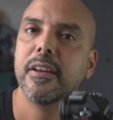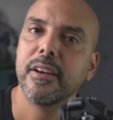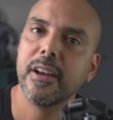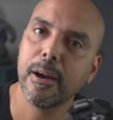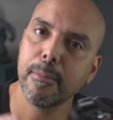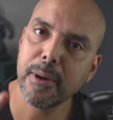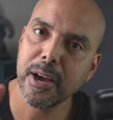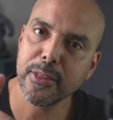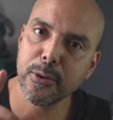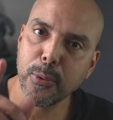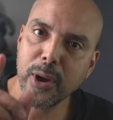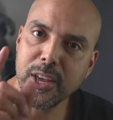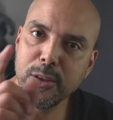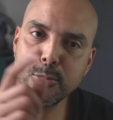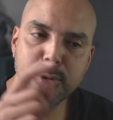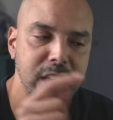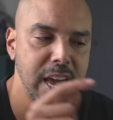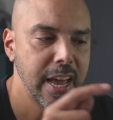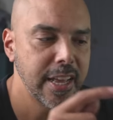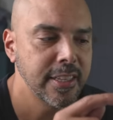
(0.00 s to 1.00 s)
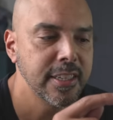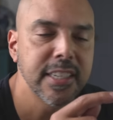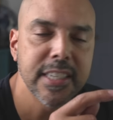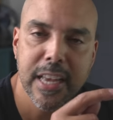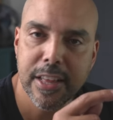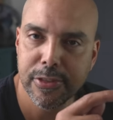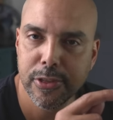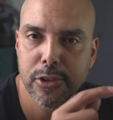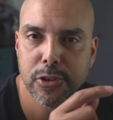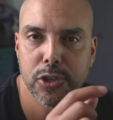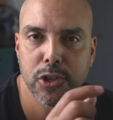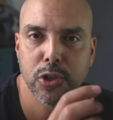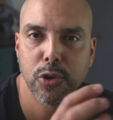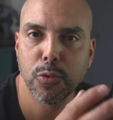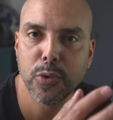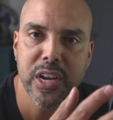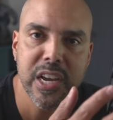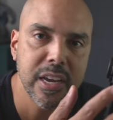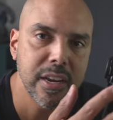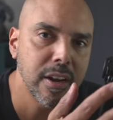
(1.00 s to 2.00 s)
Now, by the way, you can set the
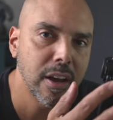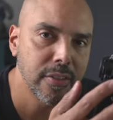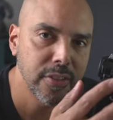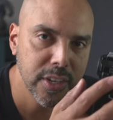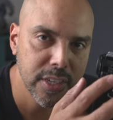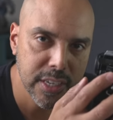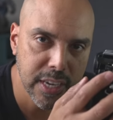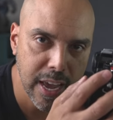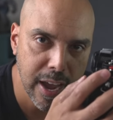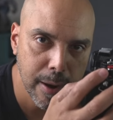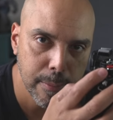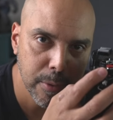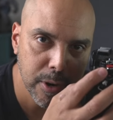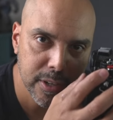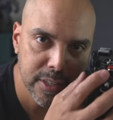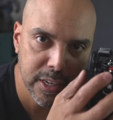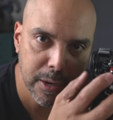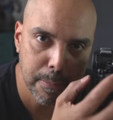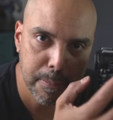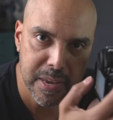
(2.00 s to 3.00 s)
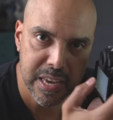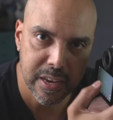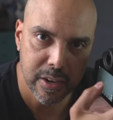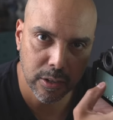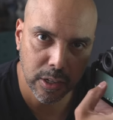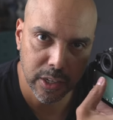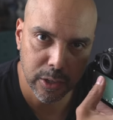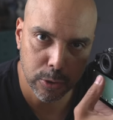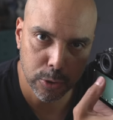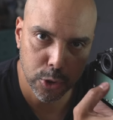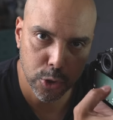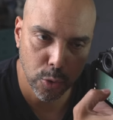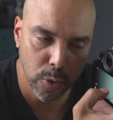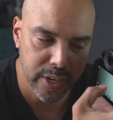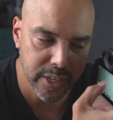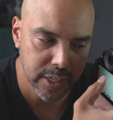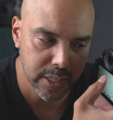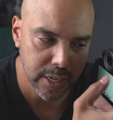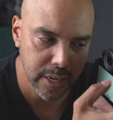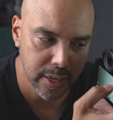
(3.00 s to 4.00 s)
screen on this camera to be a little
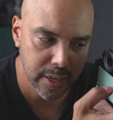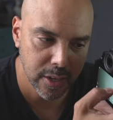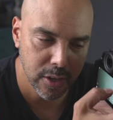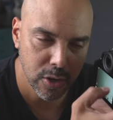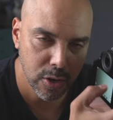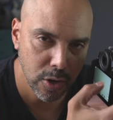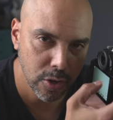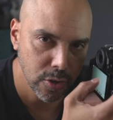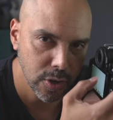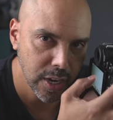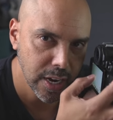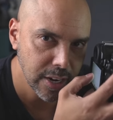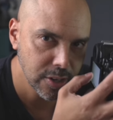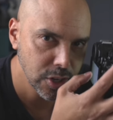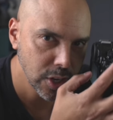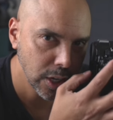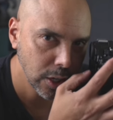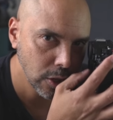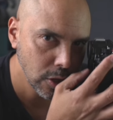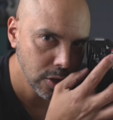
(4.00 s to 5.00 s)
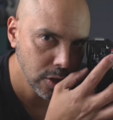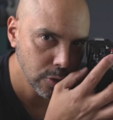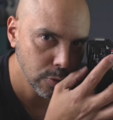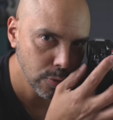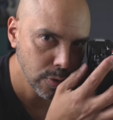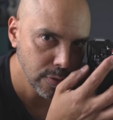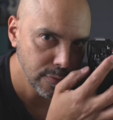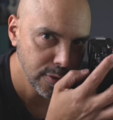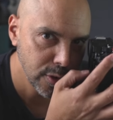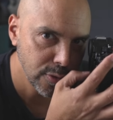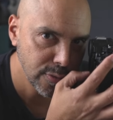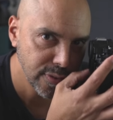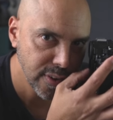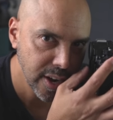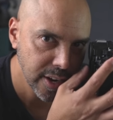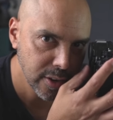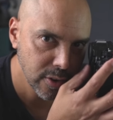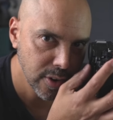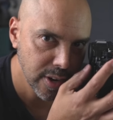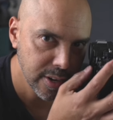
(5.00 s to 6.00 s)
joystick. You know, you can actually look through the
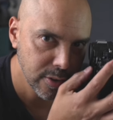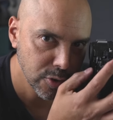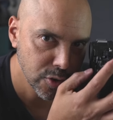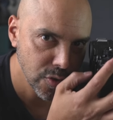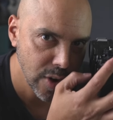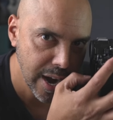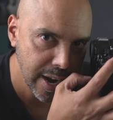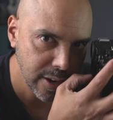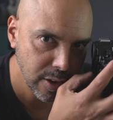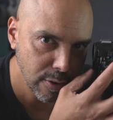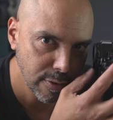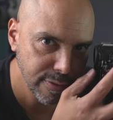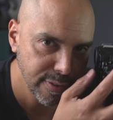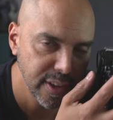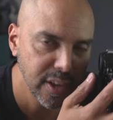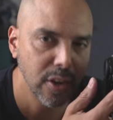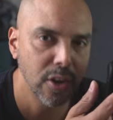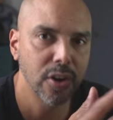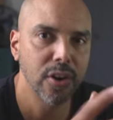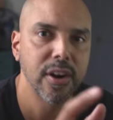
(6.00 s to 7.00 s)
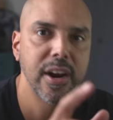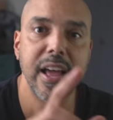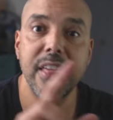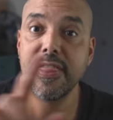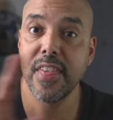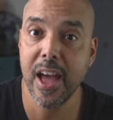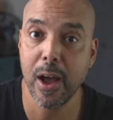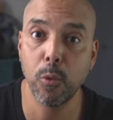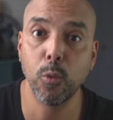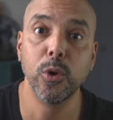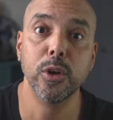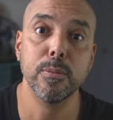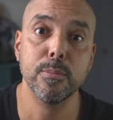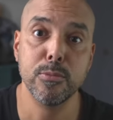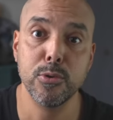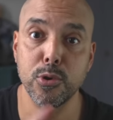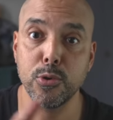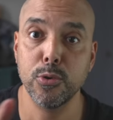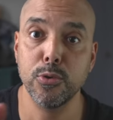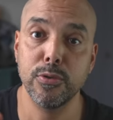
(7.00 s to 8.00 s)
viewfinder and drag your finger, and that will
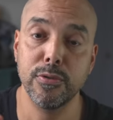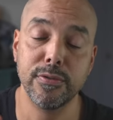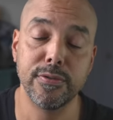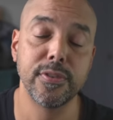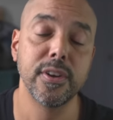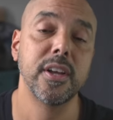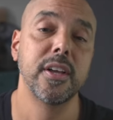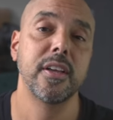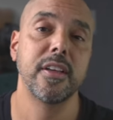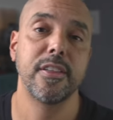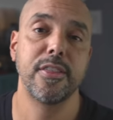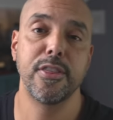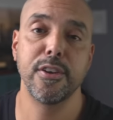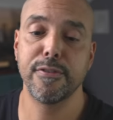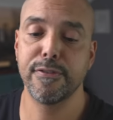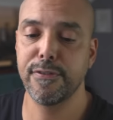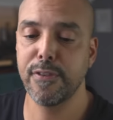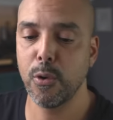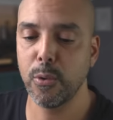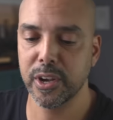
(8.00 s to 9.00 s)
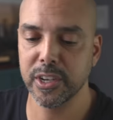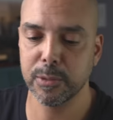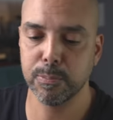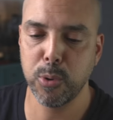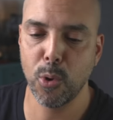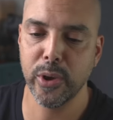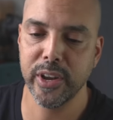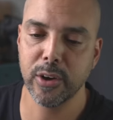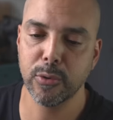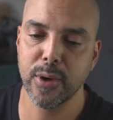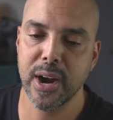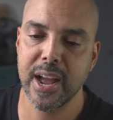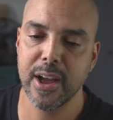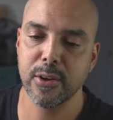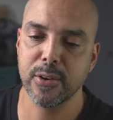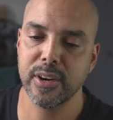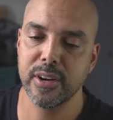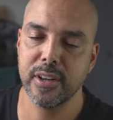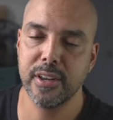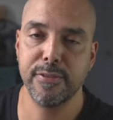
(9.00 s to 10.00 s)
move the focus point
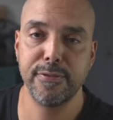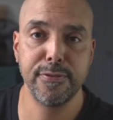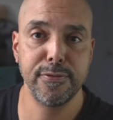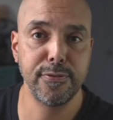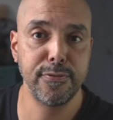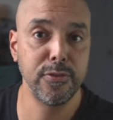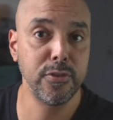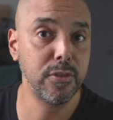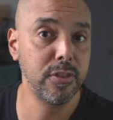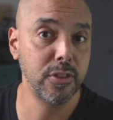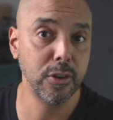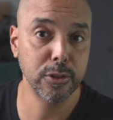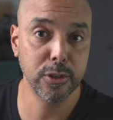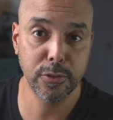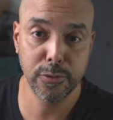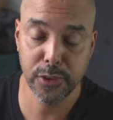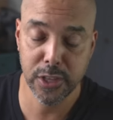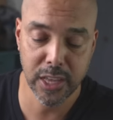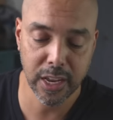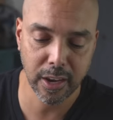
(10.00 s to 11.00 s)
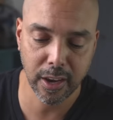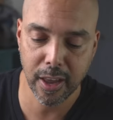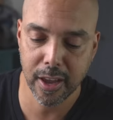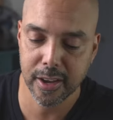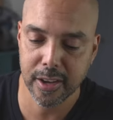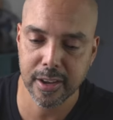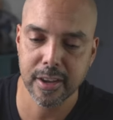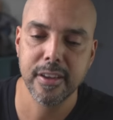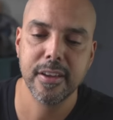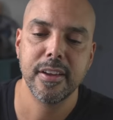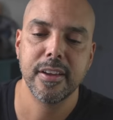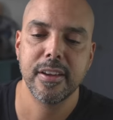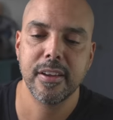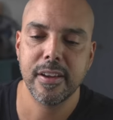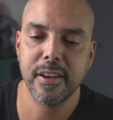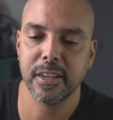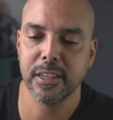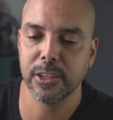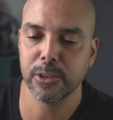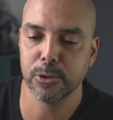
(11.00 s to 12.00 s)
around, if those of you that like
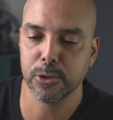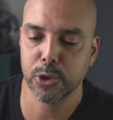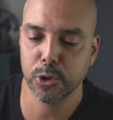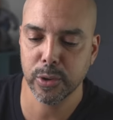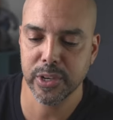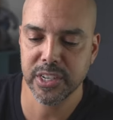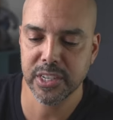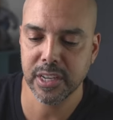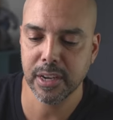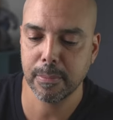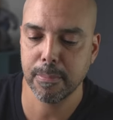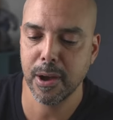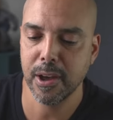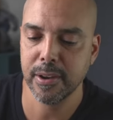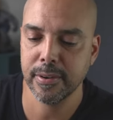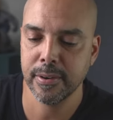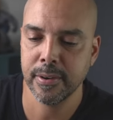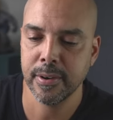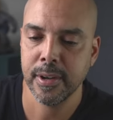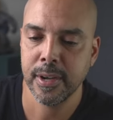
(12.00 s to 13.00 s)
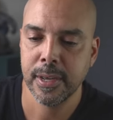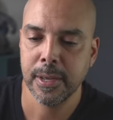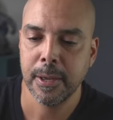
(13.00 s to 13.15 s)
a little joystick button.